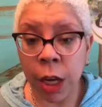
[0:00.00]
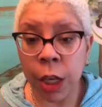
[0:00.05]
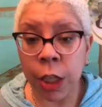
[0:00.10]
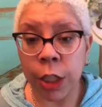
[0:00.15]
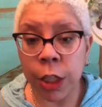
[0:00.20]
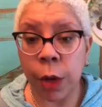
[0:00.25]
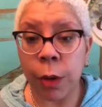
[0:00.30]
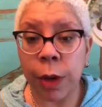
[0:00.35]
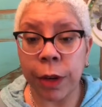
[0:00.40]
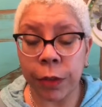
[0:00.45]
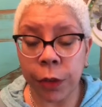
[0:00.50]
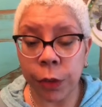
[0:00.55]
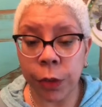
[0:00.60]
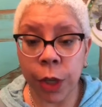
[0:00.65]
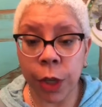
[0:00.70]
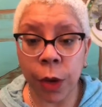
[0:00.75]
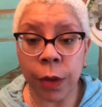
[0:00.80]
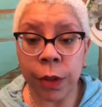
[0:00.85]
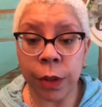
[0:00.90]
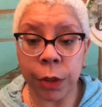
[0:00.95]
So if you
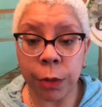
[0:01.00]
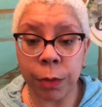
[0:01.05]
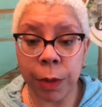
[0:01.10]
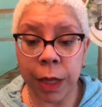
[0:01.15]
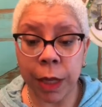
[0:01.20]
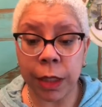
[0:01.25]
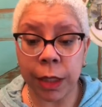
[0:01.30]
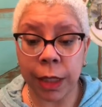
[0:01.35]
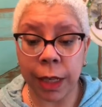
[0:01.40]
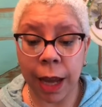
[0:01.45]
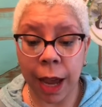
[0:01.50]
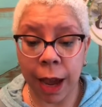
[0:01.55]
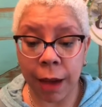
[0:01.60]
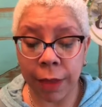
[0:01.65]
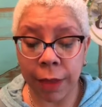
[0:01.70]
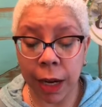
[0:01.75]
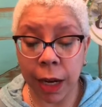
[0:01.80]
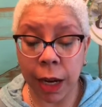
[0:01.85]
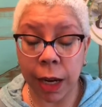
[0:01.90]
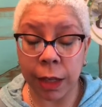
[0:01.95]
know that your pet's going to
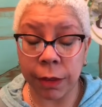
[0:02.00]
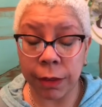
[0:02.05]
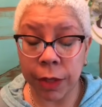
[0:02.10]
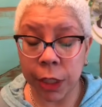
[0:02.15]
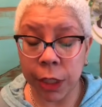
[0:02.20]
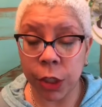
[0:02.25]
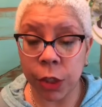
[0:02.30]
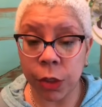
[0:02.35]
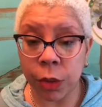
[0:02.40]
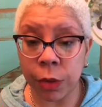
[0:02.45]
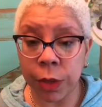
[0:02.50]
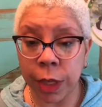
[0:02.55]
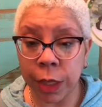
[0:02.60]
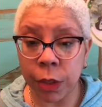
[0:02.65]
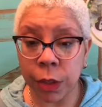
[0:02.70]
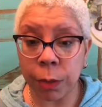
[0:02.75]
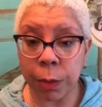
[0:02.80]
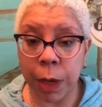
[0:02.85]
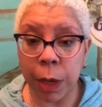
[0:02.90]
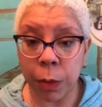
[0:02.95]
have that kind of issue,
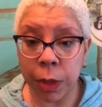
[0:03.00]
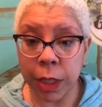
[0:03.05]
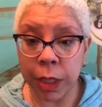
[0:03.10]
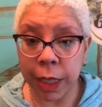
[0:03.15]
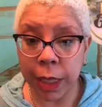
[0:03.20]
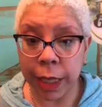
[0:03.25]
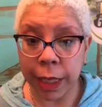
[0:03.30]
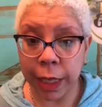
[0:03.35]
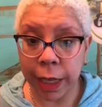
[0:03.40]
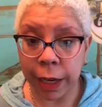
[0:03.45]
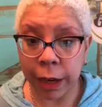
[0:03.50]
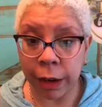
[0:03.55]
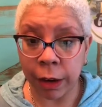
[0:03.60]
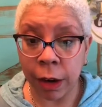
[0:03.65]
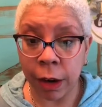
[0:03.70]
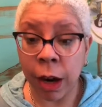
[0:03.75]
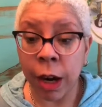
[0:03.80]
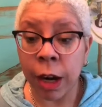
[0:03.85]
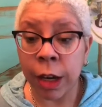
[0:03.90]
then you might want to take care.